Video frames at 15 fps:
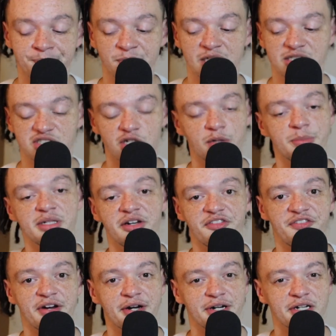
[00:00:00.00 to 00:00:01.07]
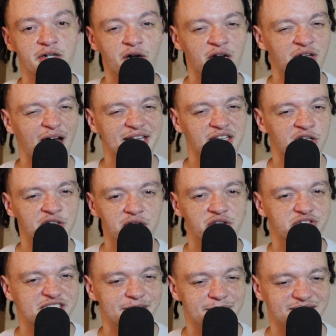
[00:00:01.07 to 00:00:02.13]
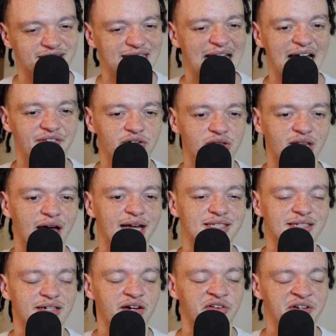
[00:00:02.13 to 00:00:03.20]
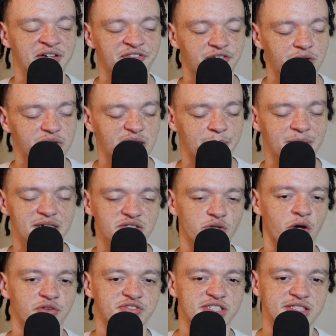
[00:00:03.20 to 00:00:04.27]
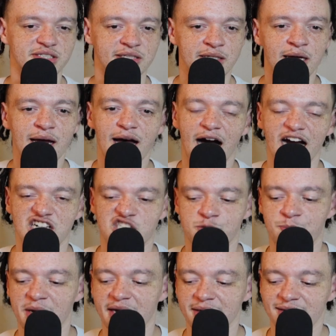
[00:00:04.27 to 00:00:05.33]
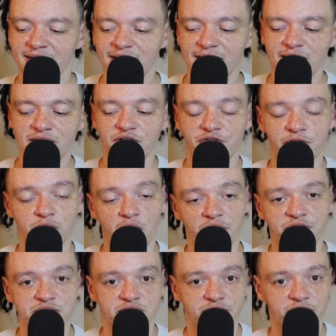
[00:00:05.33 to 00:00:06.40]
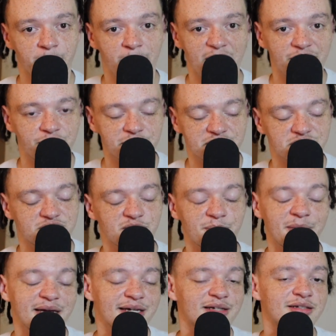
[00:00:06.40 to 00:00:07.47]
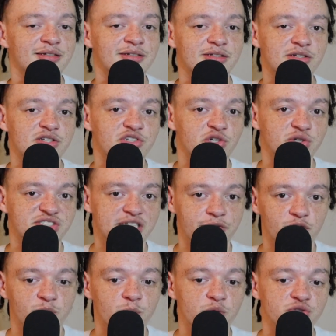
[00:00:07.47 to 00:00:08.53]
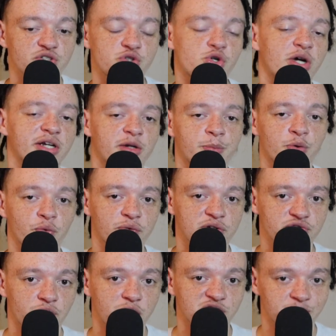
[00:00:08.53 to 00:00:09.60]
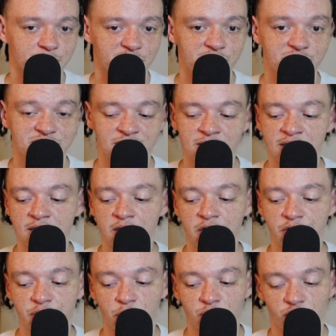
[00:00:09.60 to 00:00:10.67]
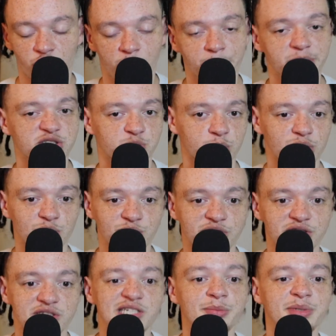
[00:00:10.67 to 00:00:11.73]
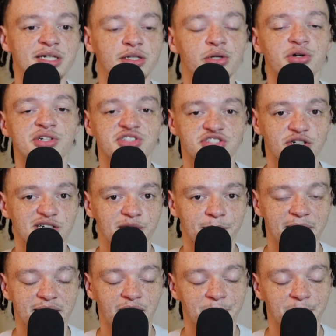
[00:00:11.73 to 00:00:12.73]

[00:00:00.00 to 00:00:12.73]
It's going to be another team that's going to have a lot in front of them in this offseason. I expect the front office of the Mavericks to make, you know, several moves to try and improve this roster because, you know, the rumblings with Luka could be a little concerning, man.